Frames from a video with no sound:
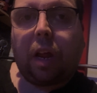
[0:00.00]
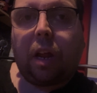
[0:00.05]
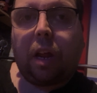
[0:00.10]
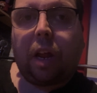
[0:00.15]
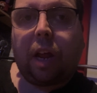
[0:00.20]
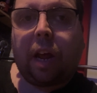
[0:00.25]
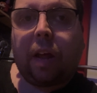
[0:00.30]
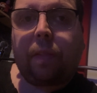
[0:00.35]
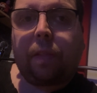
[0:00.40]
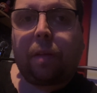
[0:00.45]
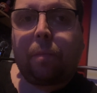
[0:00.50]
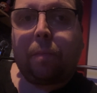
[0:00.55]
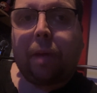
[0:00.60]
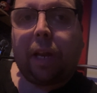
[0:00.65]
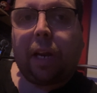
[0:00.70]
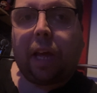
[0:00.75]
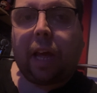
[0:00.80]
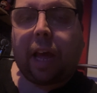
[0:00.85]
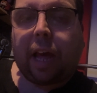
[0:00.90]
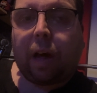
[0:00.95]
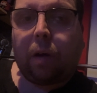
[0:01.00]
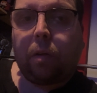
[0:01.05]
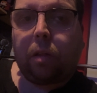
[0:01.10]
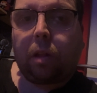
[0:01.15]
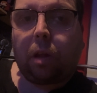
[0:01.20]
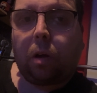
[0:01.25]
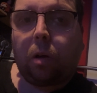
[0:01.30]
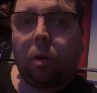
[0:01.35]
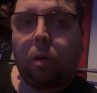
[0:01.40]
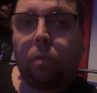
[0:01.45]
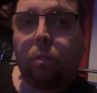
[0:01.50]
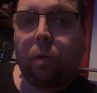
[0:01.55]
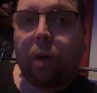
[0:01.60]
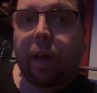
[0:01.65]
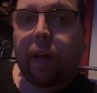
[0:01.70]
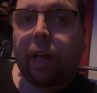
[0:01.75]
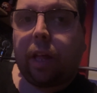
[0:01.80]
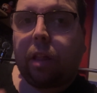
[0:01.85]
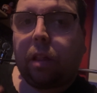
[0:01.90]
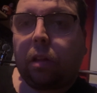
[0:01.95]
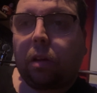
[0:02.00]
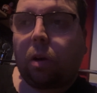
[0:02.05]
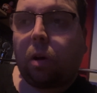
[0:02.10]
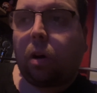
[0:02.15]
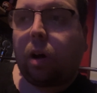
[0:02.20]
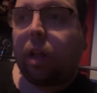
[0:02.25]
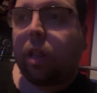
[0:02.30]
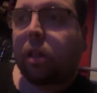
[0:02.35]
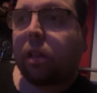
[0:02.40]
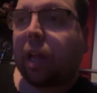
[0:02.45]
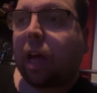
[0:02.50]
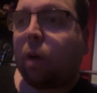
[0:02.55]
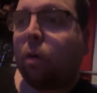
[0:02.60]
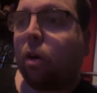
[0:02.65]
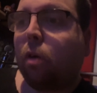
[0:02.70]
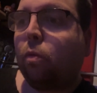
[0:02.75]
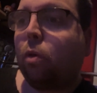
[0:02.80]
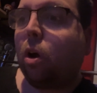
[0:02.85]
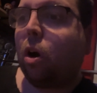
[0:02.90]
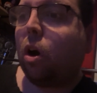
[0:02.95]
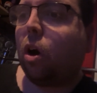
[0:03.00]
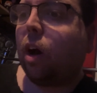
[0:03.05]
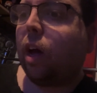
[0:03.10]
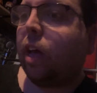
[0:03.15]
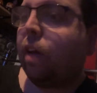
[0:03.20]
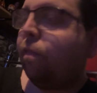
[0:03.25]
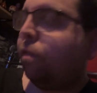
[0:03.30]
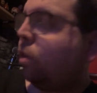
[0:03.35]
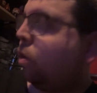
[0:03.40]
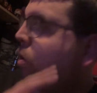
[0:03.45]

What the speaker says: at the Miller household, where Scott has now arrived,